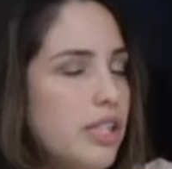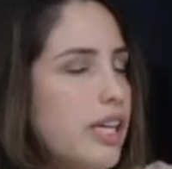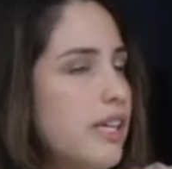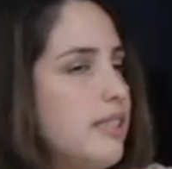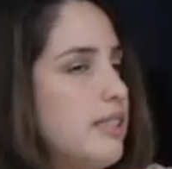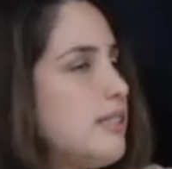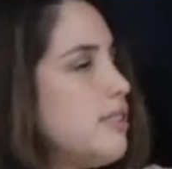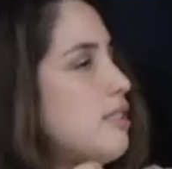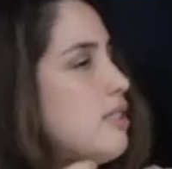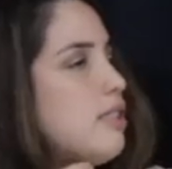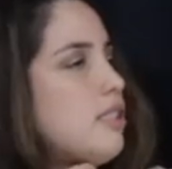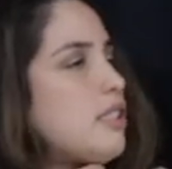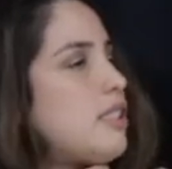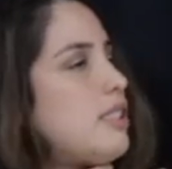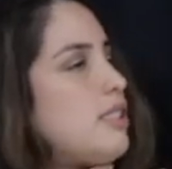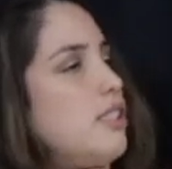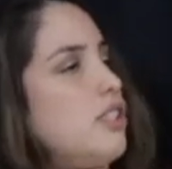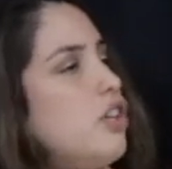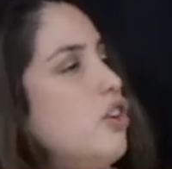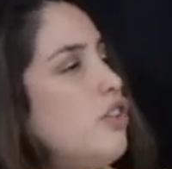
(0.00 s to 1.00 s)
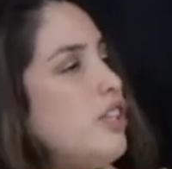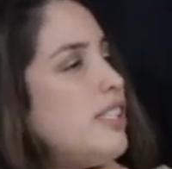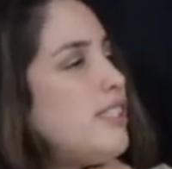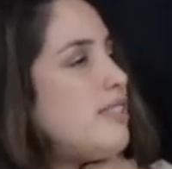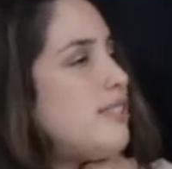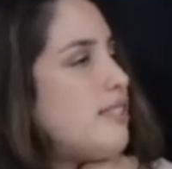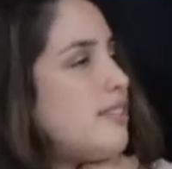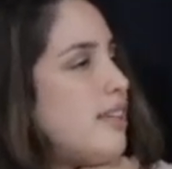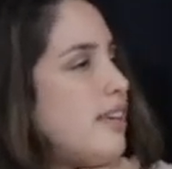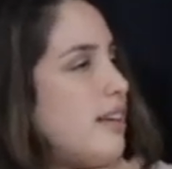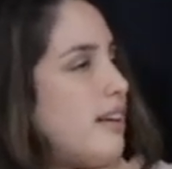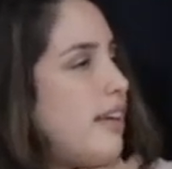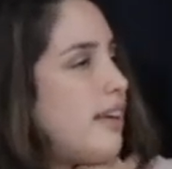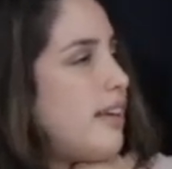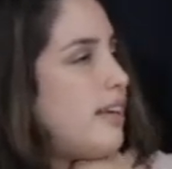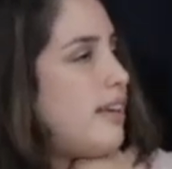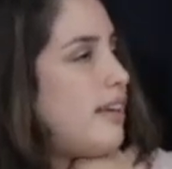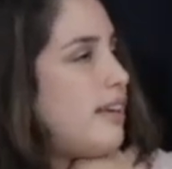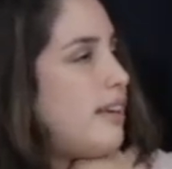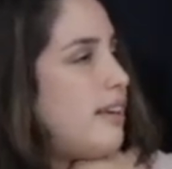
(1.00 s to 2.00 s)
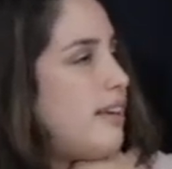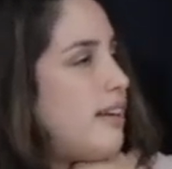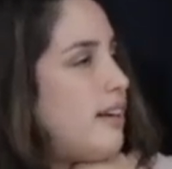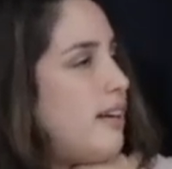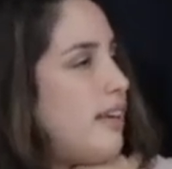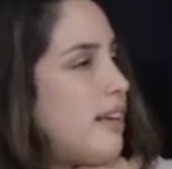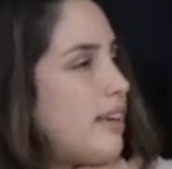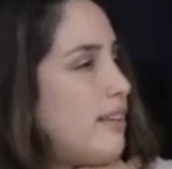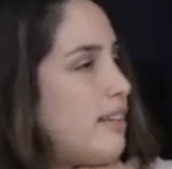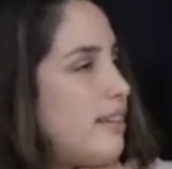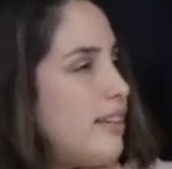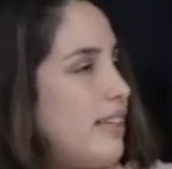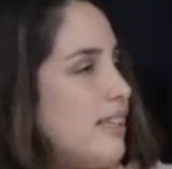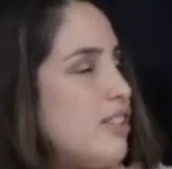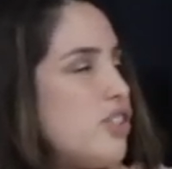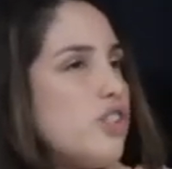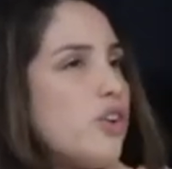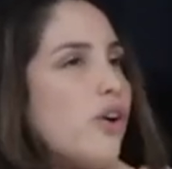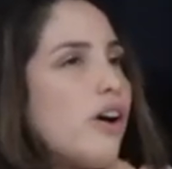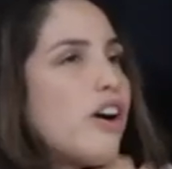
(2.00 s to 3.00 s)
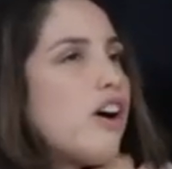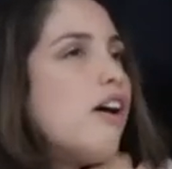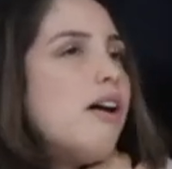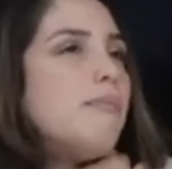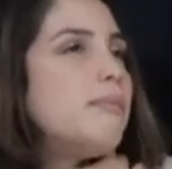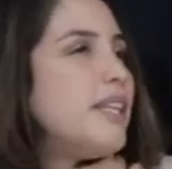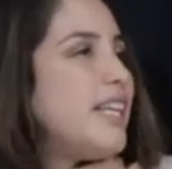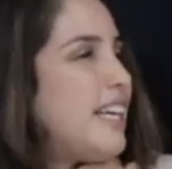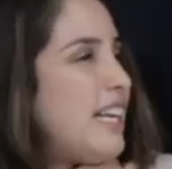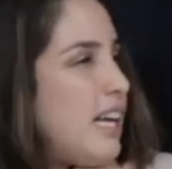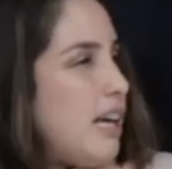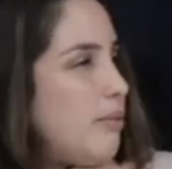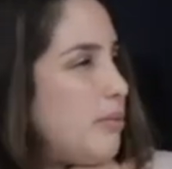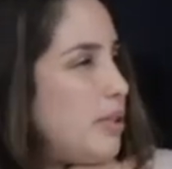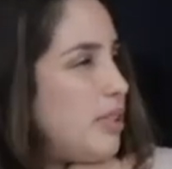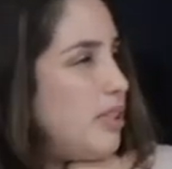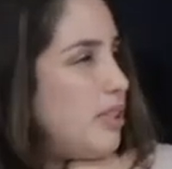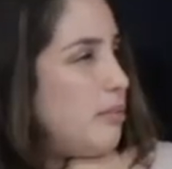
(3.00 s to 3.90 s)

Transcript: yeah, there's no this thing like here, like there is no comedy club in